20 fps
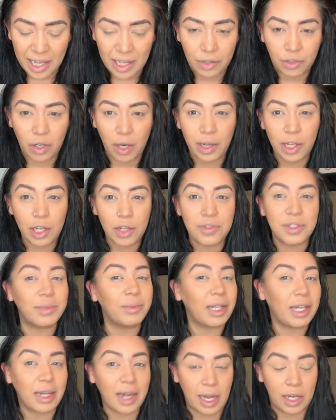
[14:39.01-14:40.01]
I try to use
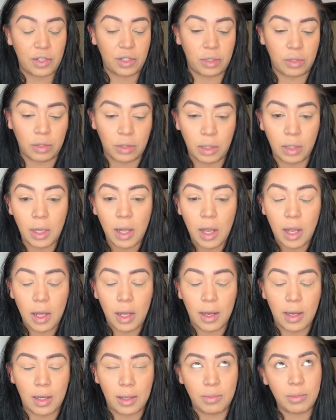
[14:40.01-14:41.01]
something natural,
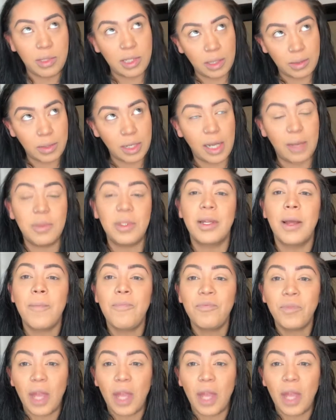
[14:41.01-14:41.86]
sometimes.